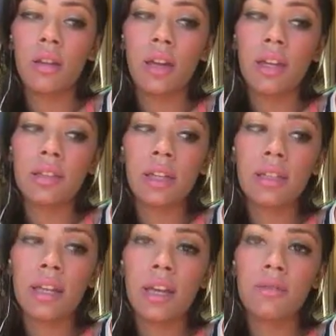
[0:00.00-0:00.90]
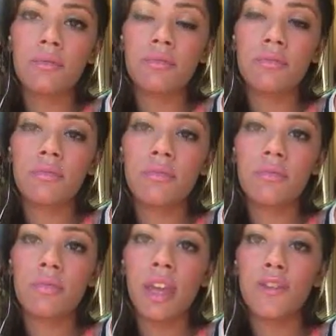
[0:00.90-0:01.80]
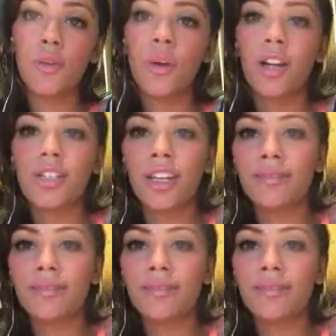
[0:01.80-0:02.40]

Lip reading: guess that's it. Thanks for watching.